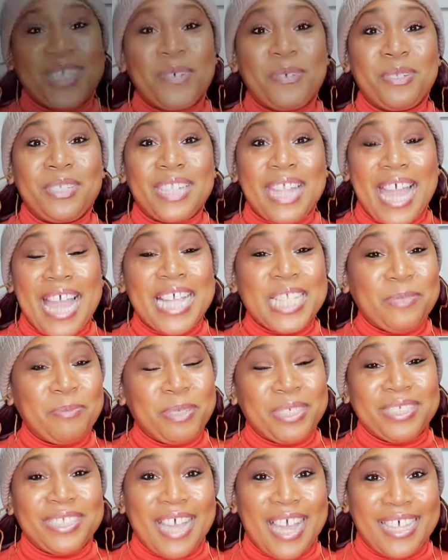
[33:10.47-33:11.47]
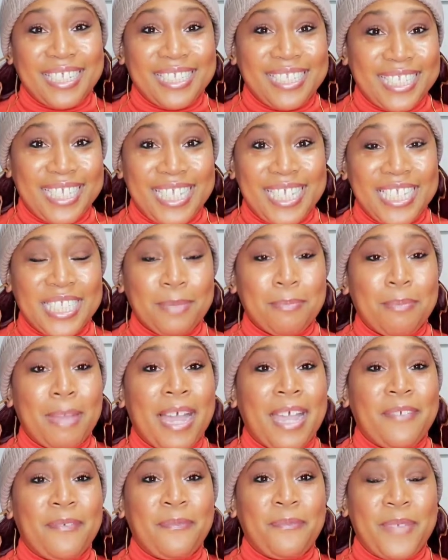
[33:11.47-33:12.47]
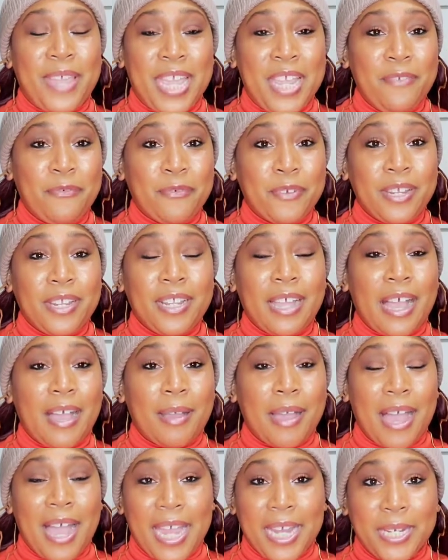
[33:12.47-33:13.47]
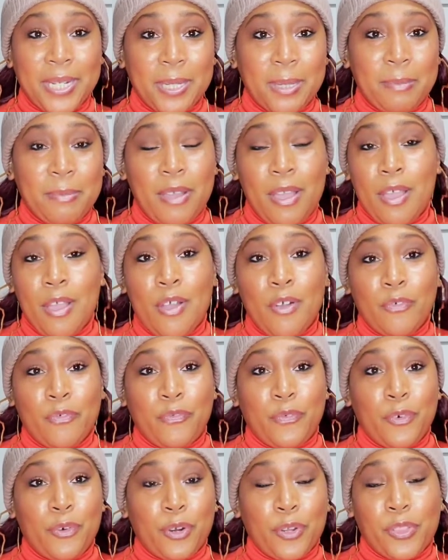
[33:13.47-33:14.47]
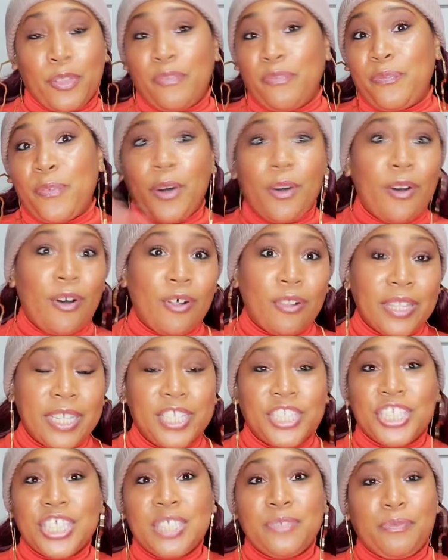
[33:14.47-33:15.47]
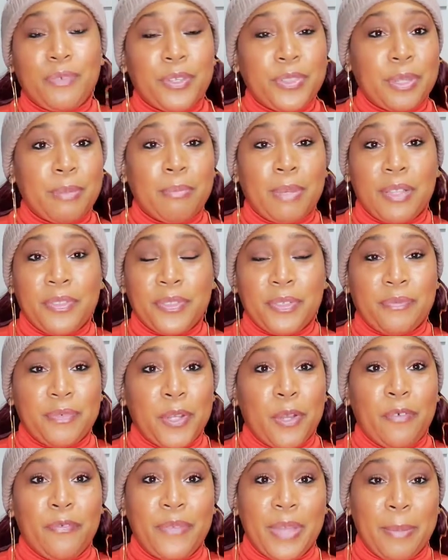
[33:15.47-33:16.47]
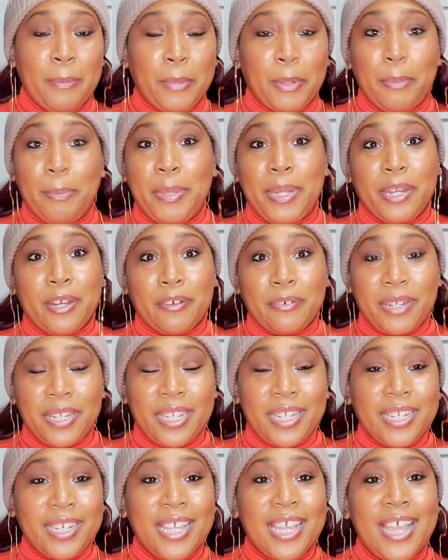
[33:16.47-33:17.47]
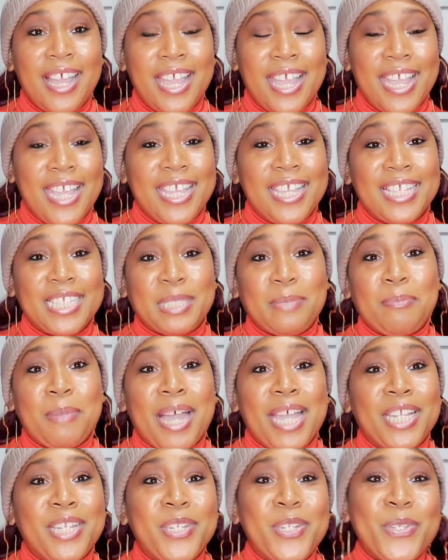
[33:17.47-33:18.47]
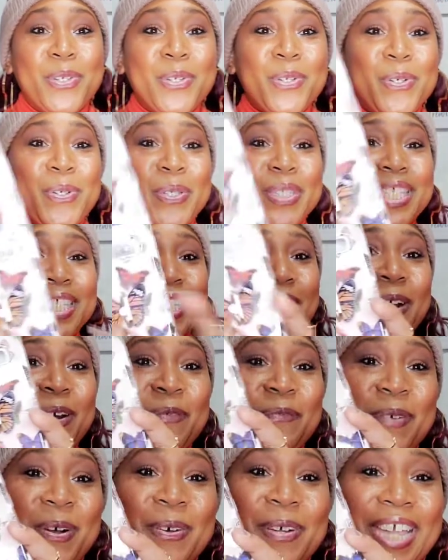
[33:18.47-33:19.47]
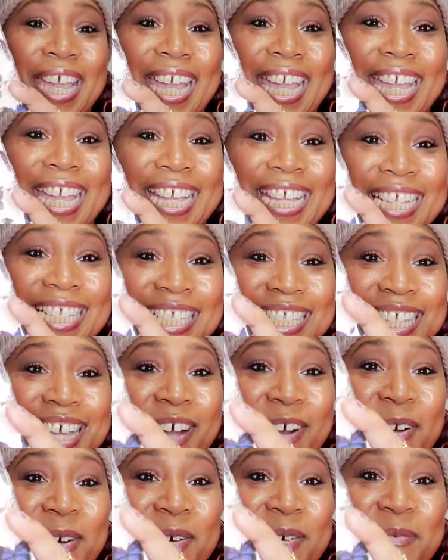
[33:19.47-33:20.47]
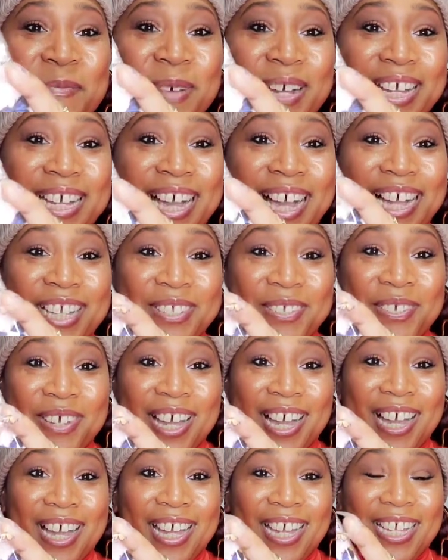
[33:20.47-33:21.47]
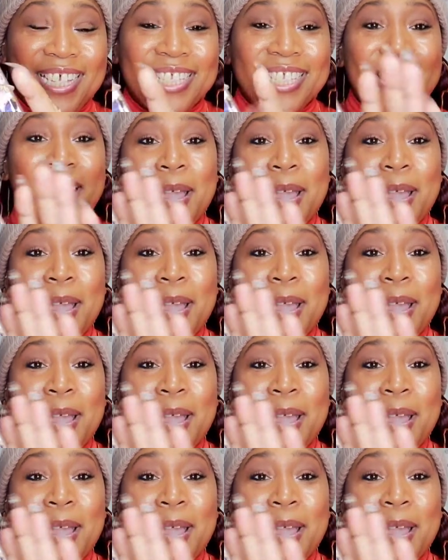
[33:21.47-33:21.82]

So last but not least, my favorite item for the fall and just for the month of November period is my new cell phone case. Oh my God, you guys.